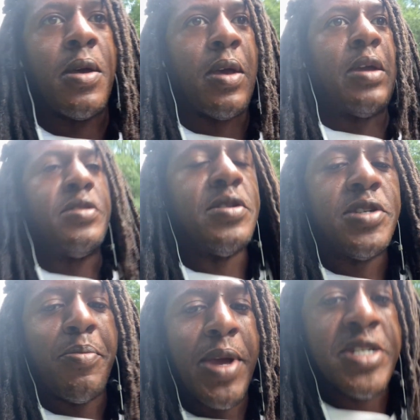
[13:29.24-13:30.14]
And the
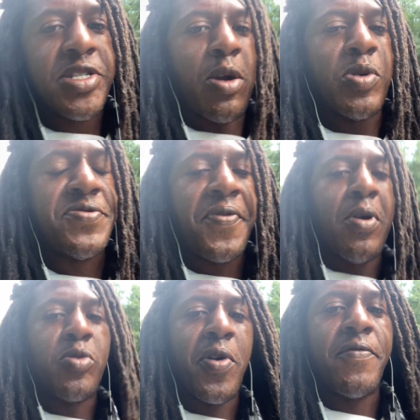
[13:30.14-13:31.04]
dimension was
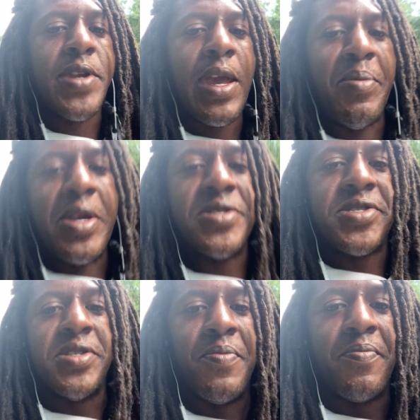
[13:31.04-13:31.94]
filled with demons.